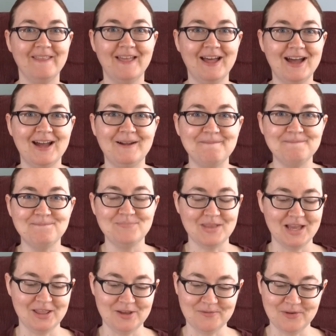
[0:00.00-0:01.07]
I
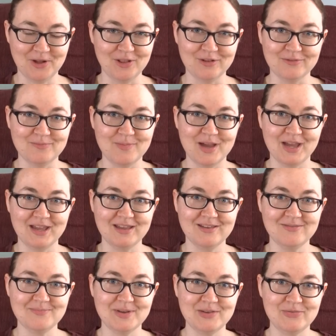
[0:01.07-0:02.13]
love all of my
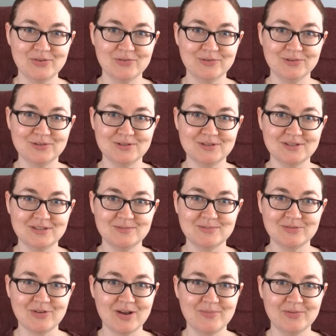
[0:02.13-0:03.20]
viewers and
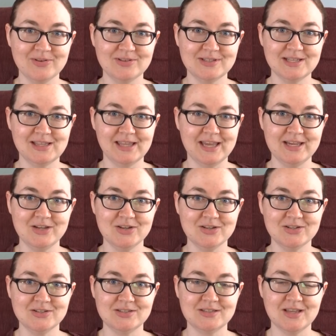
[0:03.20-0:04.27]
subscribers and
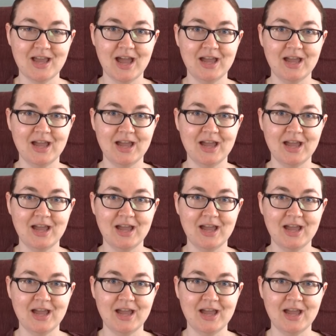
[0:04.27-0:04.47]
likers.